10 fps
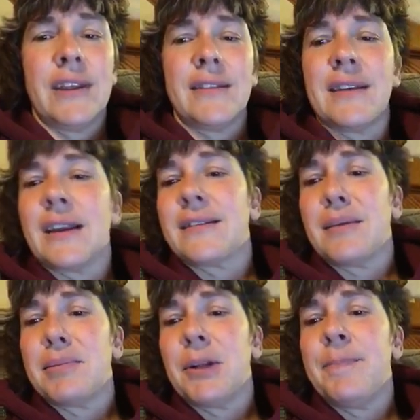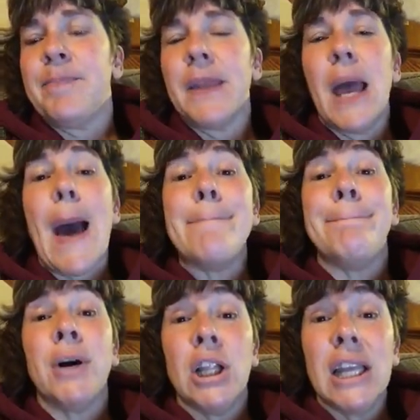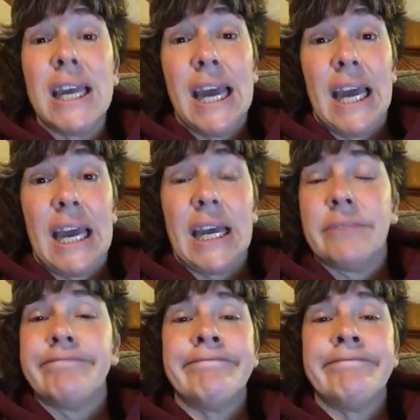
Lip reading: That's not acceptable. Bullying.